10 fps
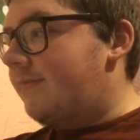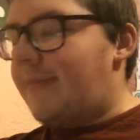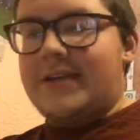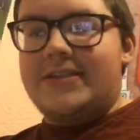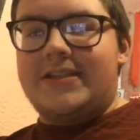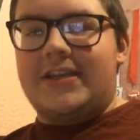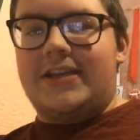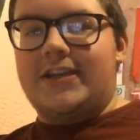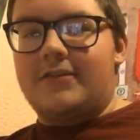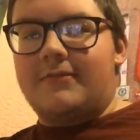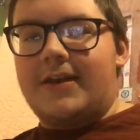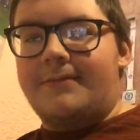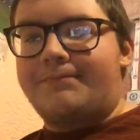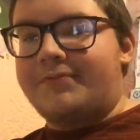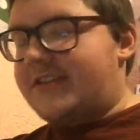Man City away
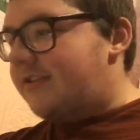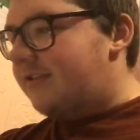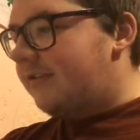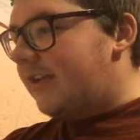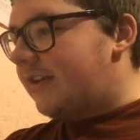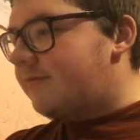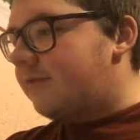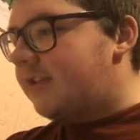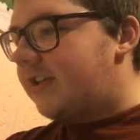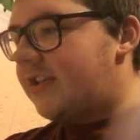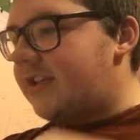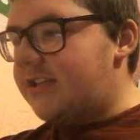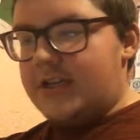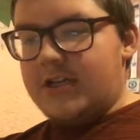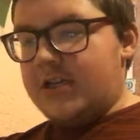at Bristol, that's what it is.
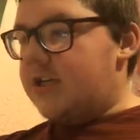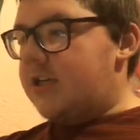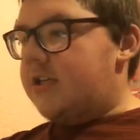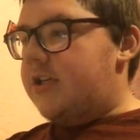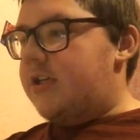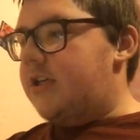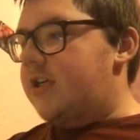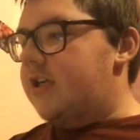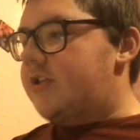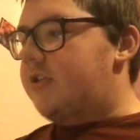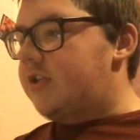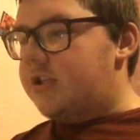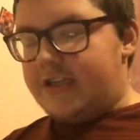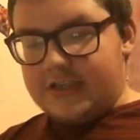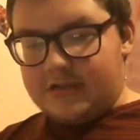
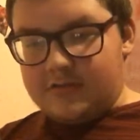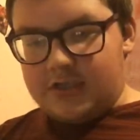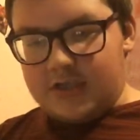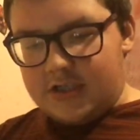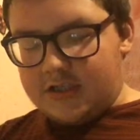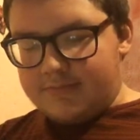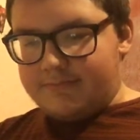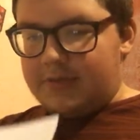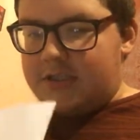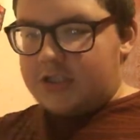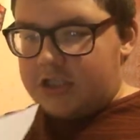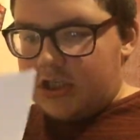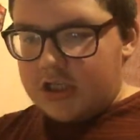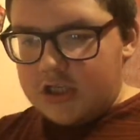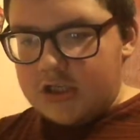So next one, number
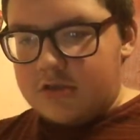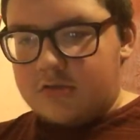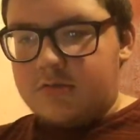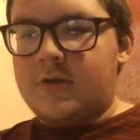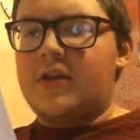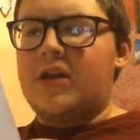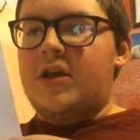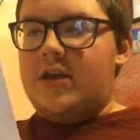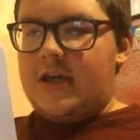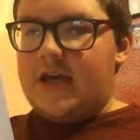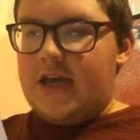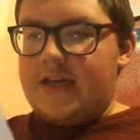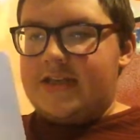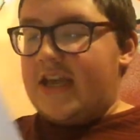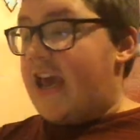2
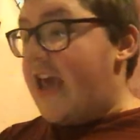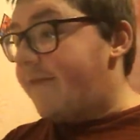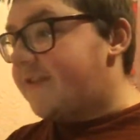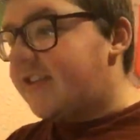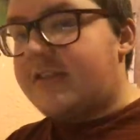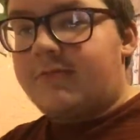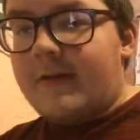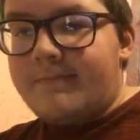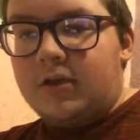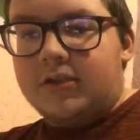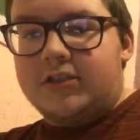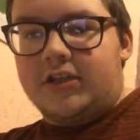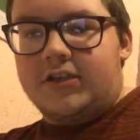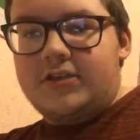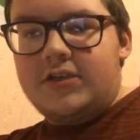is AFC
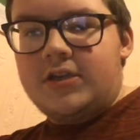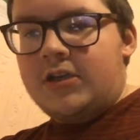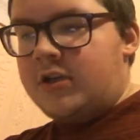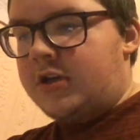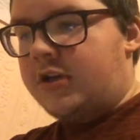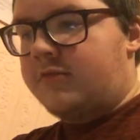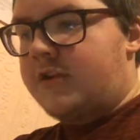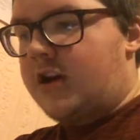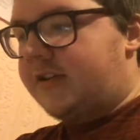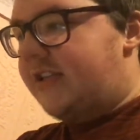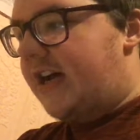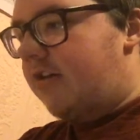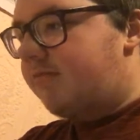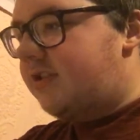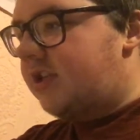Wimbledon, who knocked
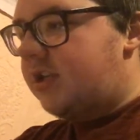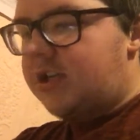out